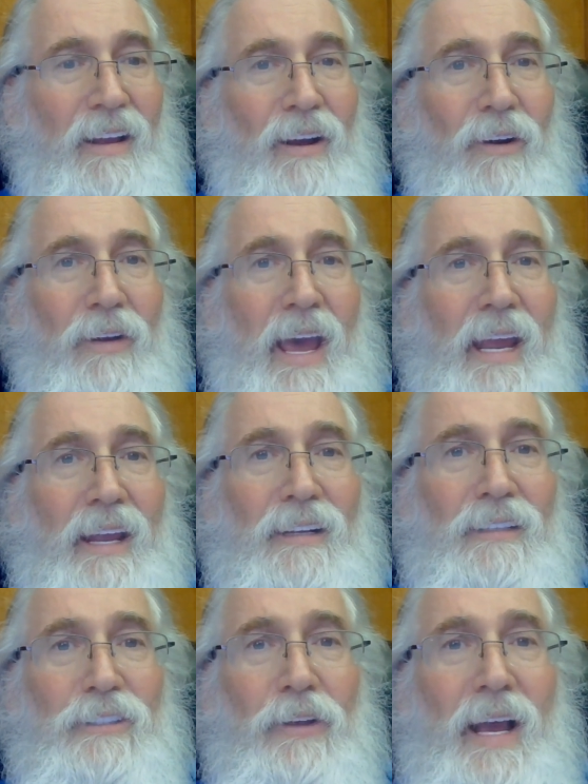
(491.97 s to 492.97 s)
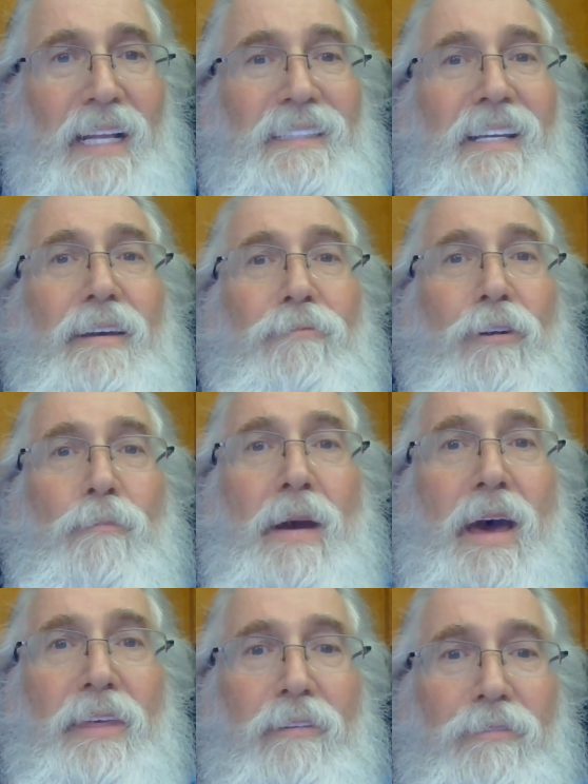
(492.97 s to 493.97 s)
Okay, so that's it for
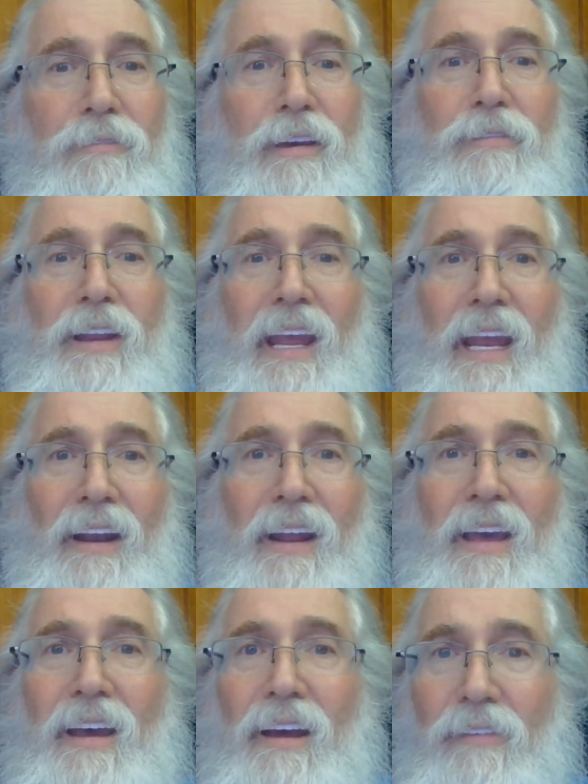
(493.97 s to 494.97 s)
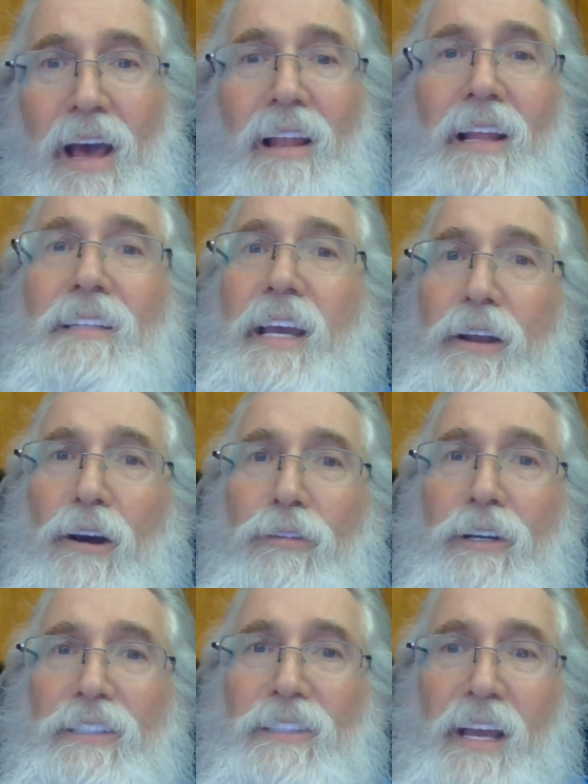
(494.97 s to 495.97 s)
method 15. Now let's head
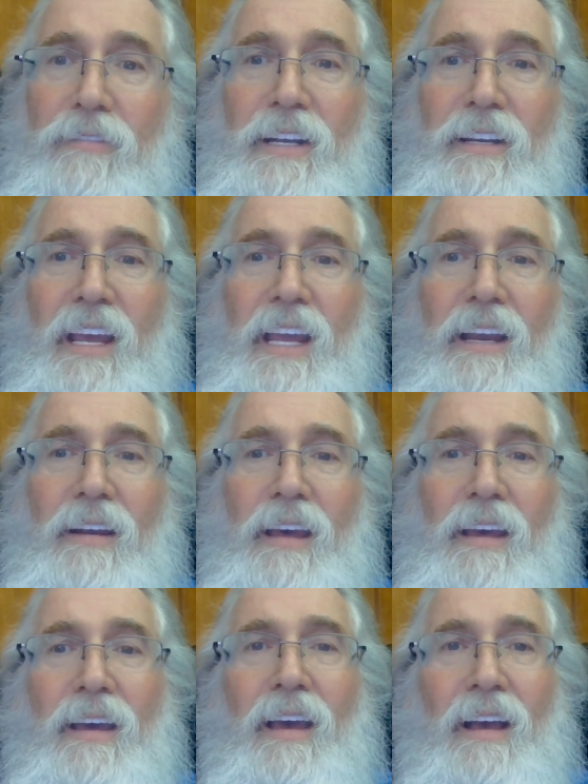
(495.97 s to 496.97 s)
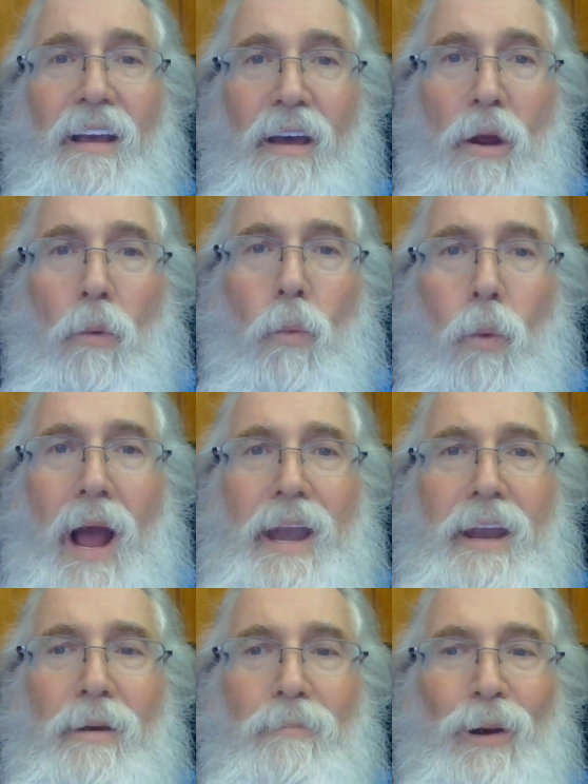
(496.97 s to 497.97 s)
over to 17,
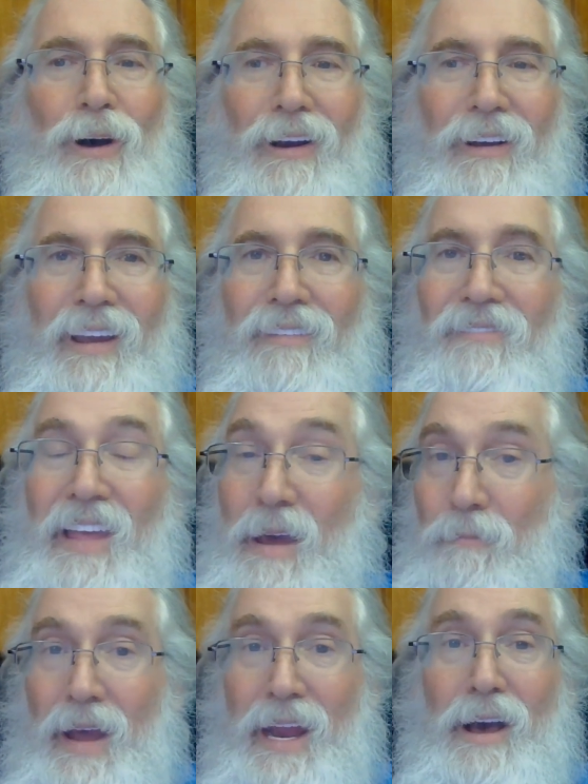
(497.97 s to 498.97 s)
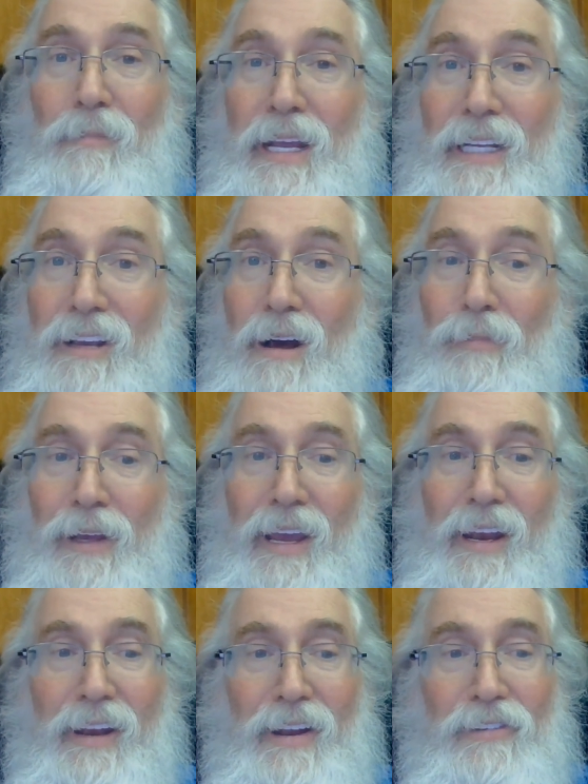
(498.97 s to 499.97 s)
writing a book. It may not be as
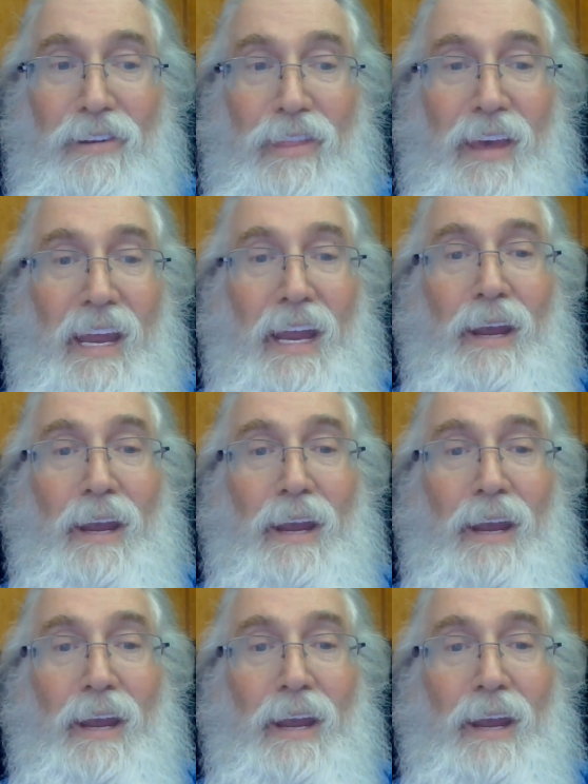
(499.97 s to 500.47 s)
complicated as you think.